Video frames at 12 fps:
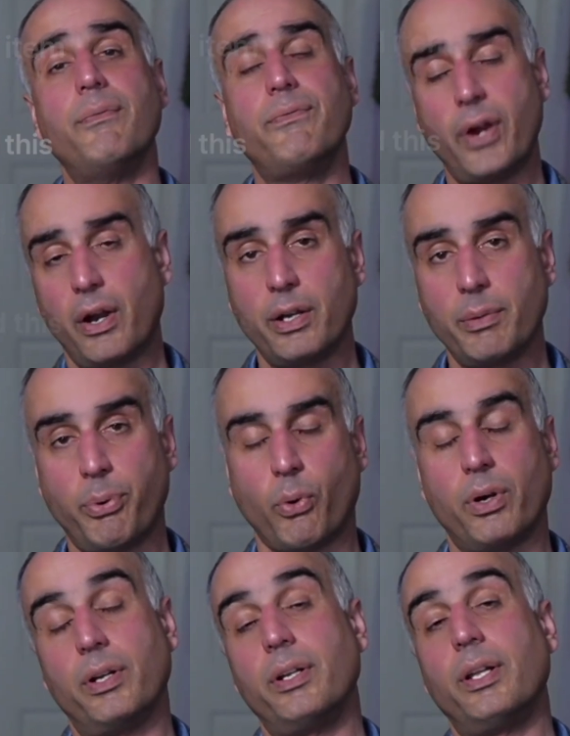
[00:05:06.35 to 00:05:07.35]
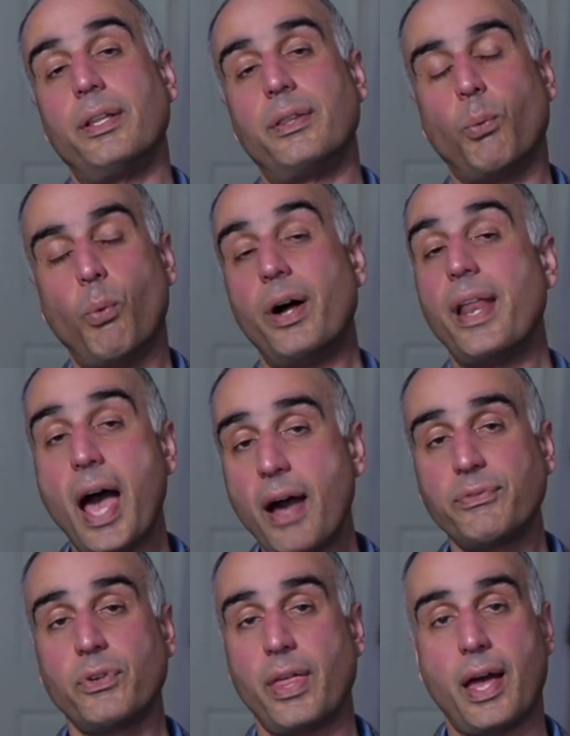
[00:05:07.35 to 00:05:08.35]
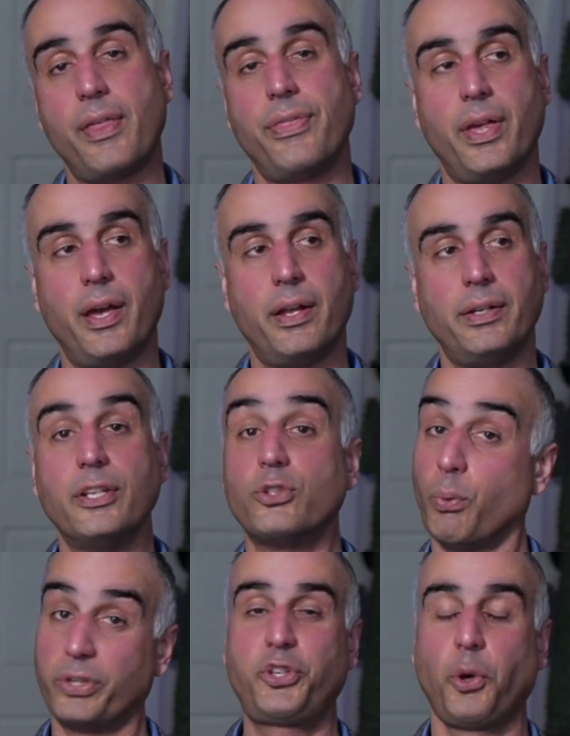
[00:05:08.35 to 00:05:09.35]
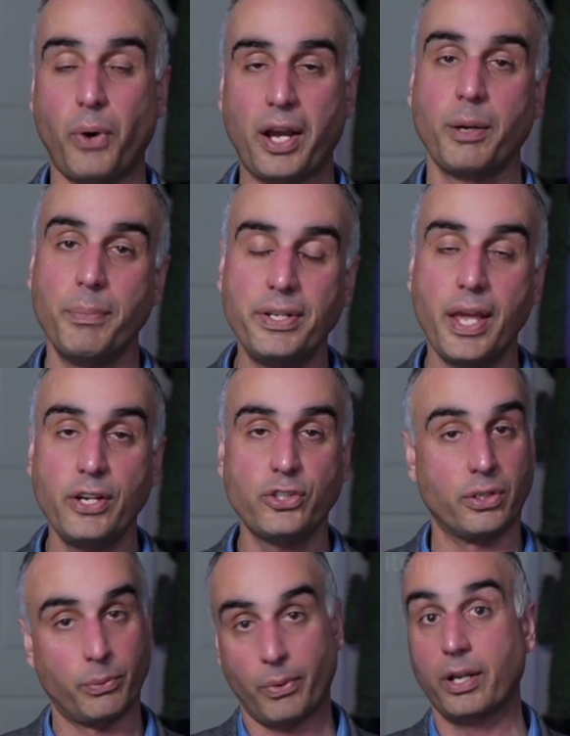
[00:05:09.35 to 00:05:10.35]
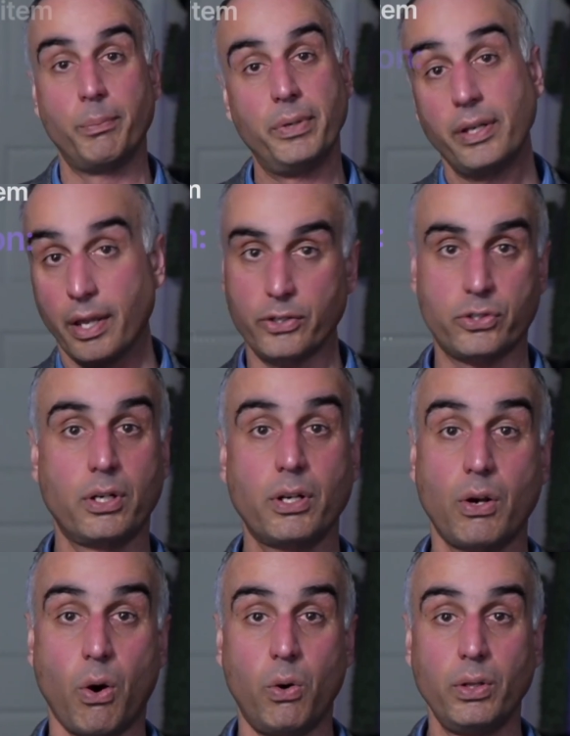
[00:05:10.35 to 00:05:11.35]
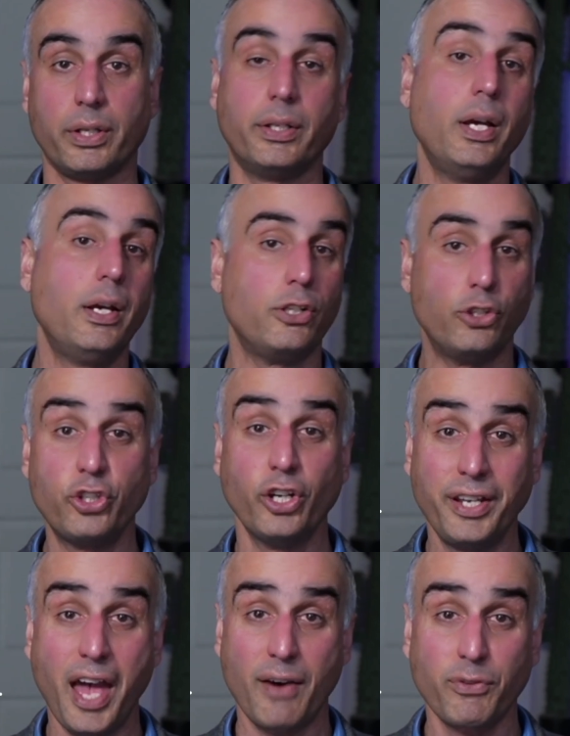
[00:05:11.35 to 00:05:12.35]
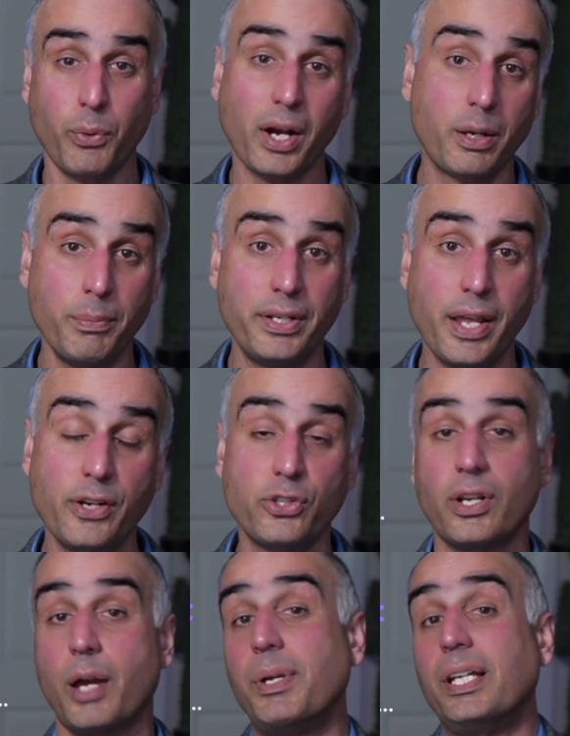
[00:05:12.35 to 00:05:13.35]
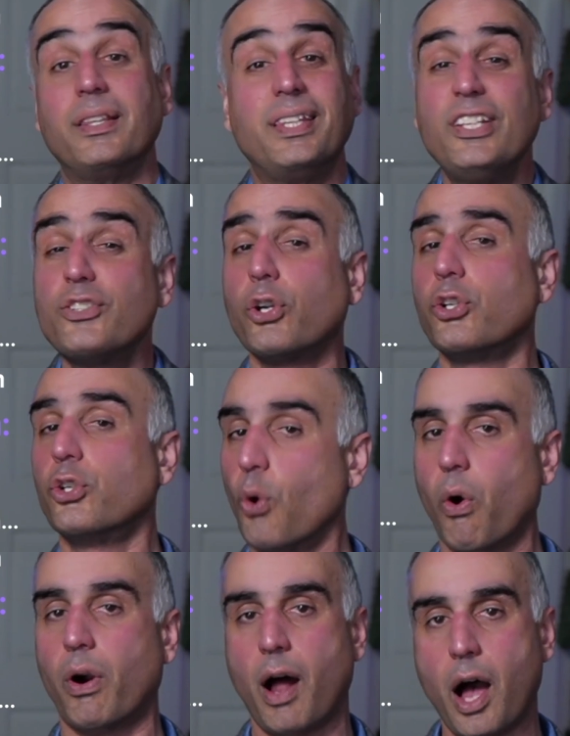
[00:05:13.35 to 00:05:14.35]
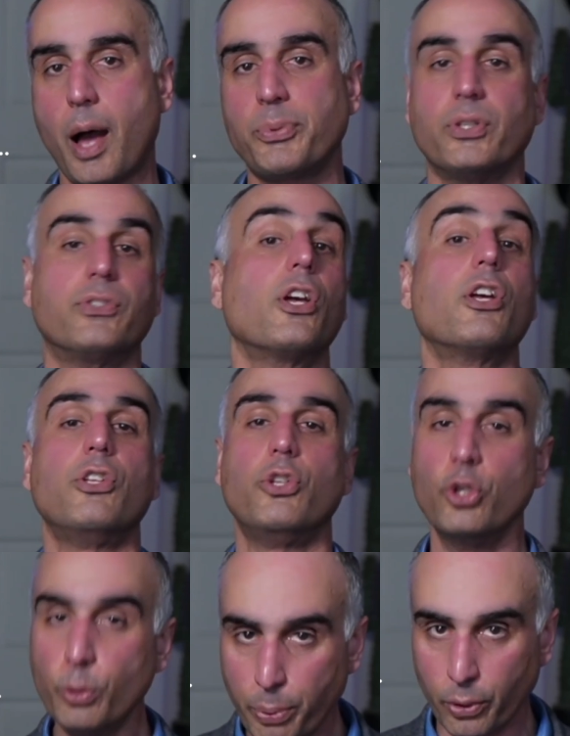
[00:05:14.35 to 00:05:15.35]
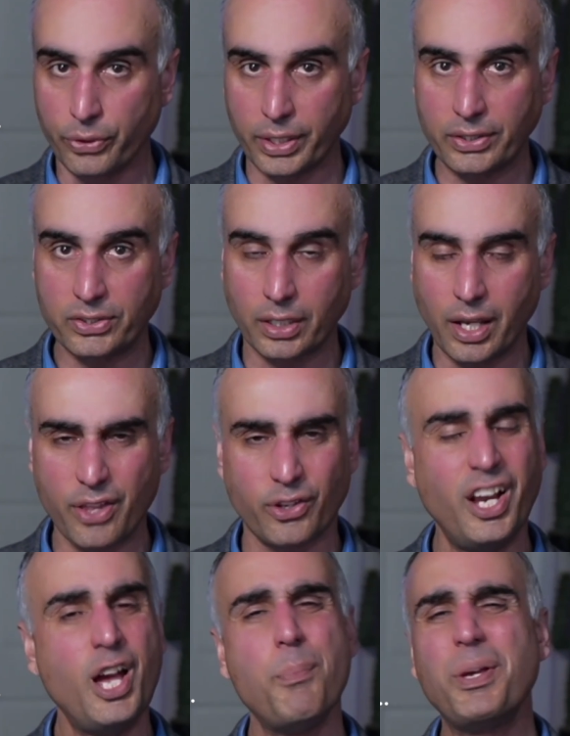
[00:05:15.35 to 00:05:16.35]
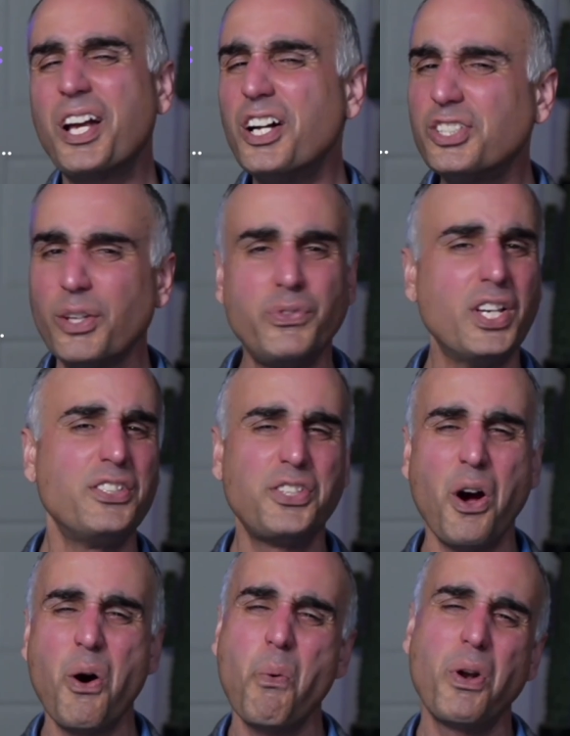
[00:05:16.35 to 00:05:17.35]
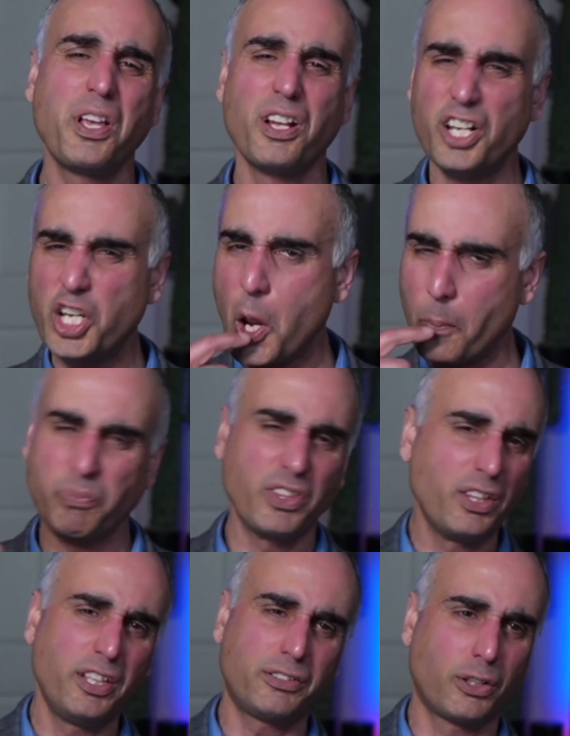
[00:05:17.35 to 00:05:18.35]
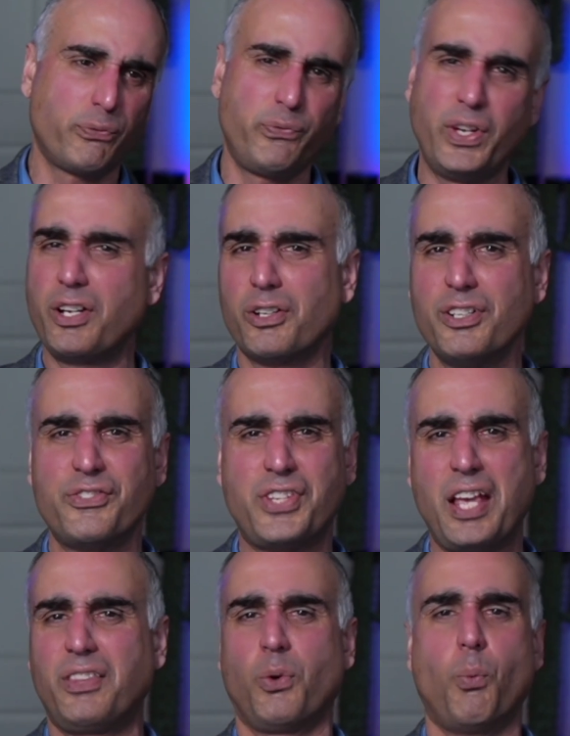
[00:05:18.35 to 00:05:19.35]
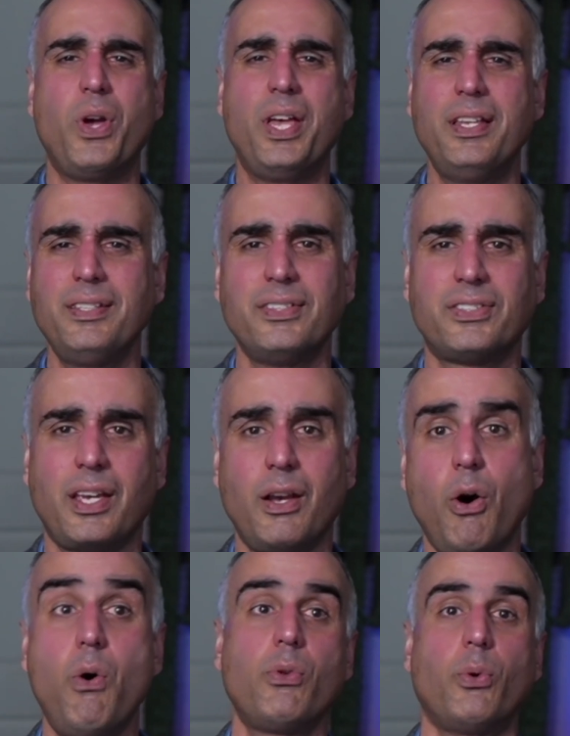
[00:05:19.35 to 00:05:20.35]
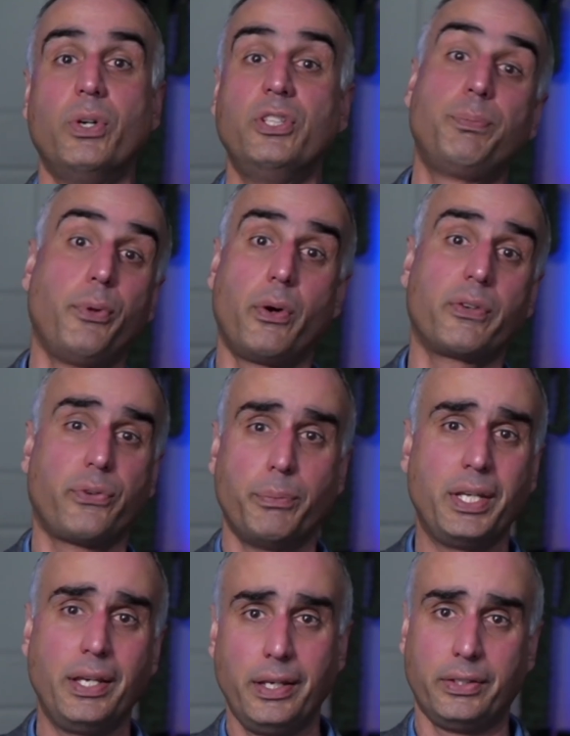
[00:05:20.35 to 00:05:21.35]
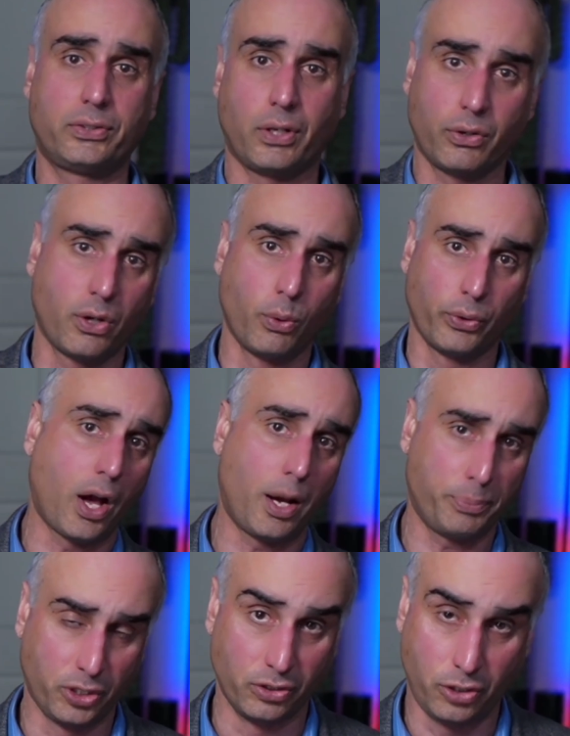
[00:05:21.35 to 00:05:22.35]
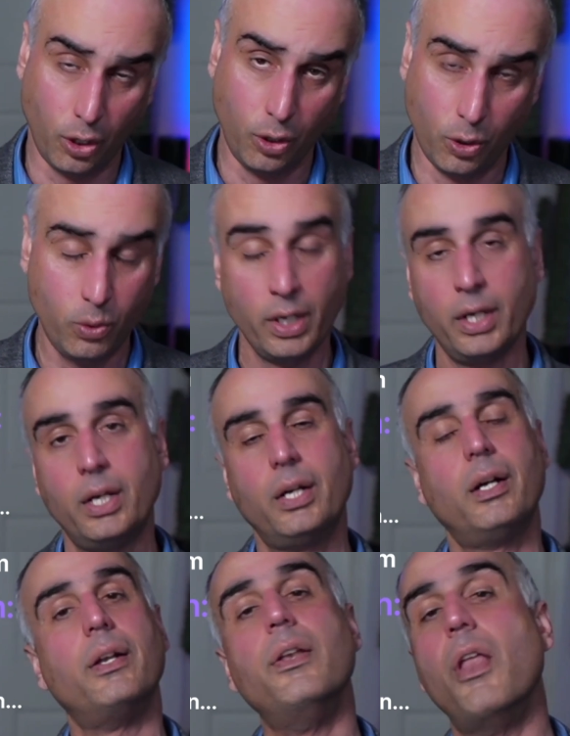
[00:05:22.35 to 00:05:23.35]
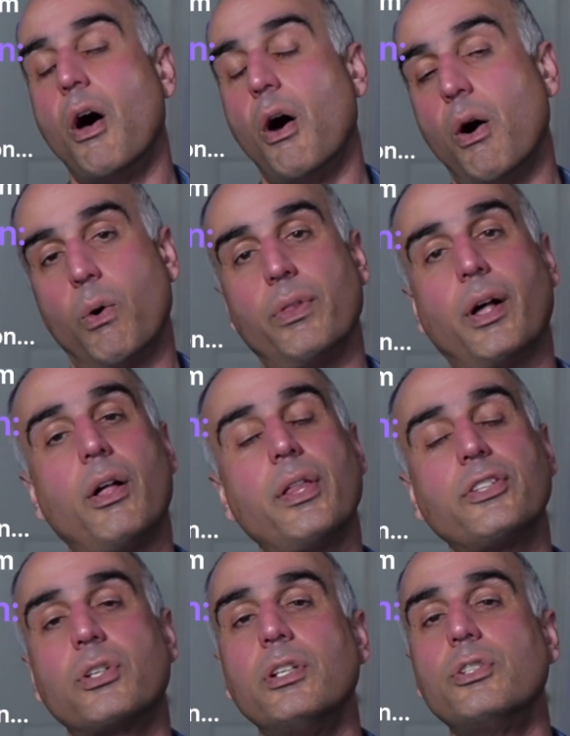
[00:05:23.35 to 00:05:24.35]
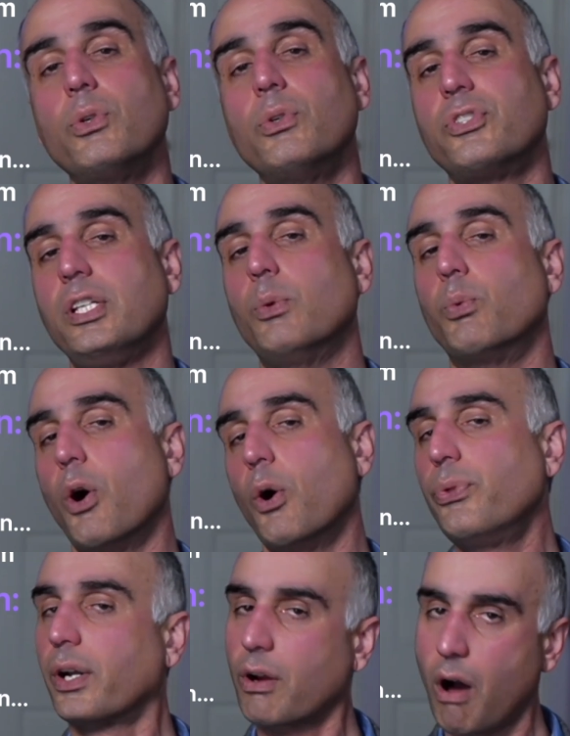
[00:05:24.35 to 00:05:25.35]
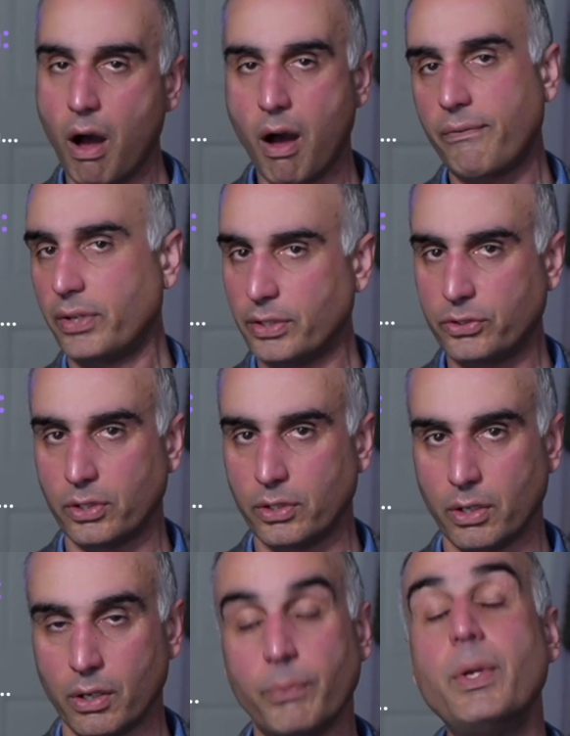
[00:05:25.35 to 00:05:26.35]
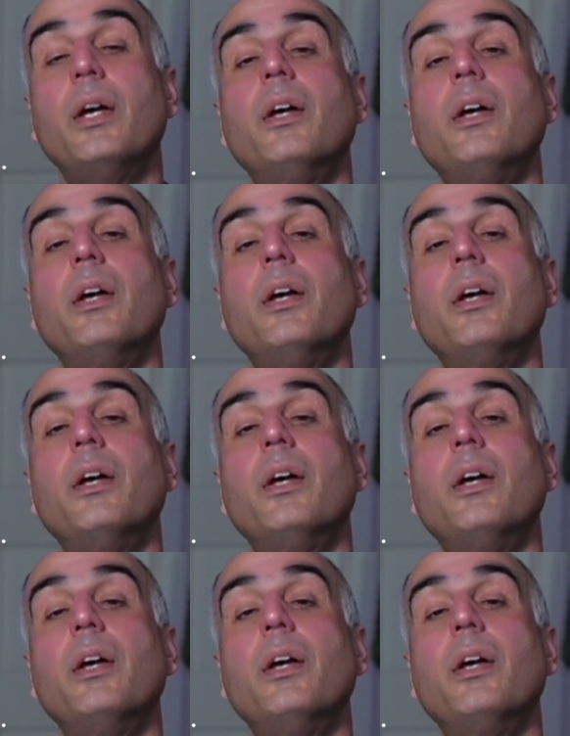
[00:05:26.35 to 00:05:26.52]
Very important. The one after that then is, what's your recommendation? Recommendation colon. You should have a recommendation. I mean, these are your options. You pull these together. Because if you don't, what are you going to do? Lick their finger and take the wind and say, oh, the wind's blowing from the east, I'll go with option 2. No, all that's going to do is erode their confidence in you.